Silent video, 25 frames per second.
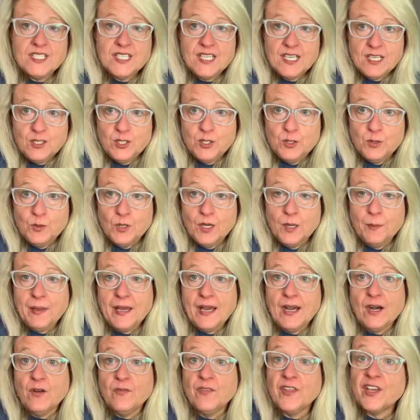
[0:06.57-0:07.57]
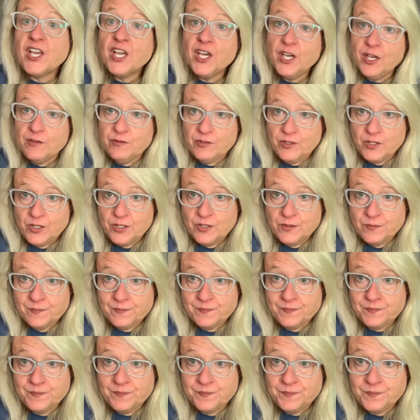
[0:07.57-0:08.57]
tell you about the cover
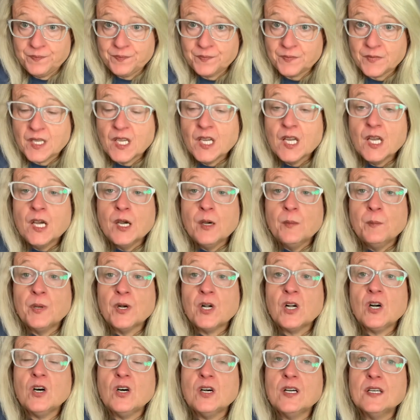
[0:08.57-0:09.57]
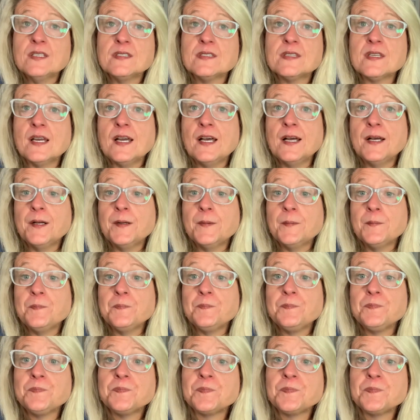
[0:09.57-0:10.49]
because when